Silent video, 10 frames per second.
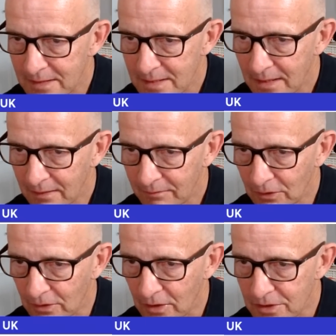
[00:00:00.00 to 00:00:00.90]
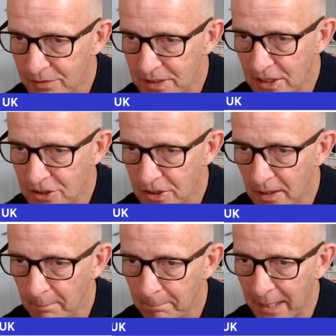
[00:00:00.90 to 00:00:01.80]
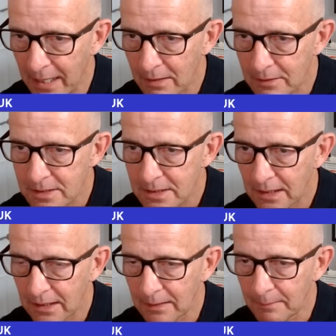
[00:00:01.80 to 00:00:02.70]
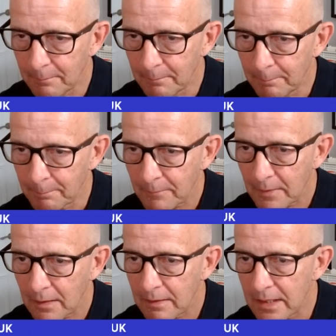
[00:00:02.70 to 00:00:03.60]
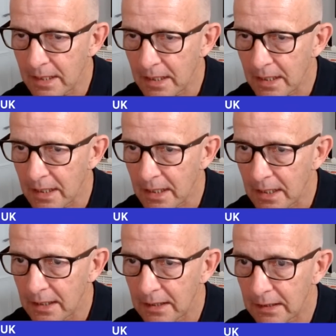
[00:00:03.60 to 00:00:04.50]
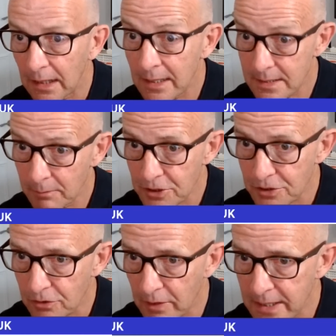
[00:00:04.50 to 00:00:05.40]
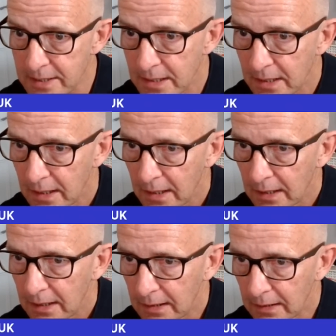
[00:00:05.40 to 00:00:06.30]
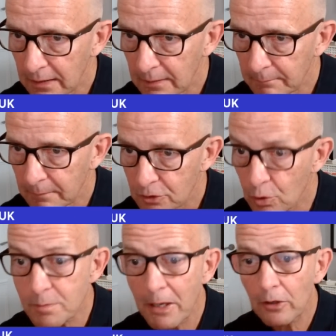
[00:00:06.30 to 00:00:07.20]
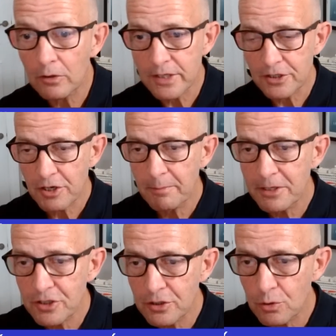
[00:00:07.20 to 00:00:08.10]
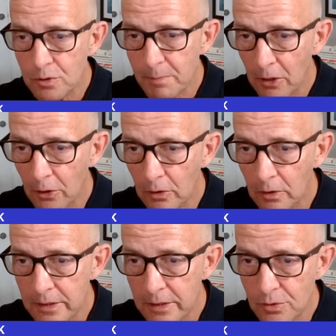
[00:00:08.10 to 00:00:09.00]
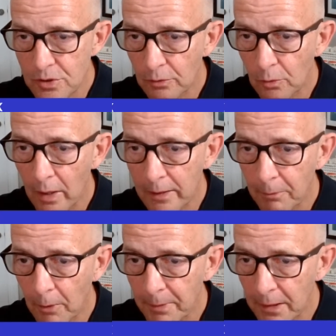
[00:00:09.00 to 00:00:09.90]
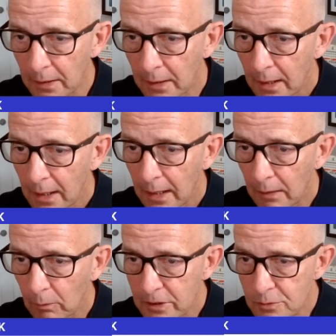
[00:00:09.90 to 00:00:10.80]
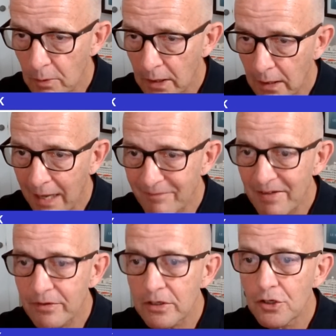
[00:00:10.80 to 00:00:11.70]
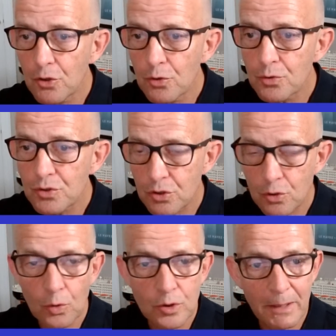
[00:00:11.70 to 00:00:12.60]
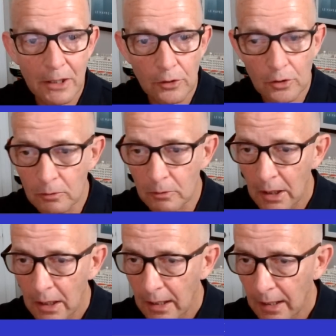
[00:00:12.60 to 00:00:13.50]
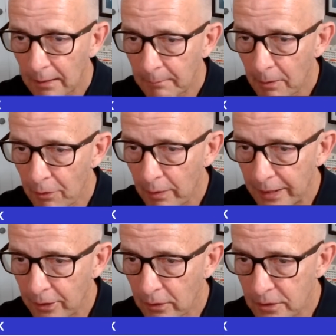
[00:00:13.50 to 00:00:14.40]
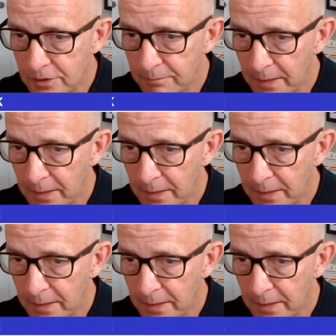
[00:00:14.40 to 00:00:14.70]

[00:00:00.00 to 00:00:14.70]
have a look. Lots of discussion about the Iceland, which is great. Tours by locals. Yes, Sherry mentioned Tours by Local is also quite popular one as well. I've never used Tours by Local, although I know many